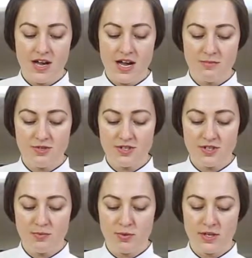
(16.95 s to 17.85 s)
I'm just
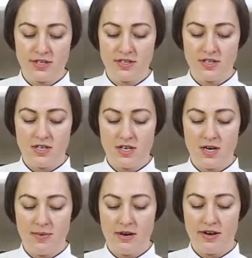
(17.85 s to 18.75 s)
going to put
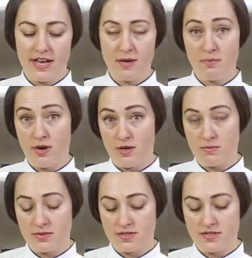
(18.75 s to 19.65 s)
about 8
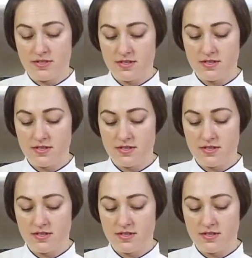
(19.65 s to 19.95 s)
pumps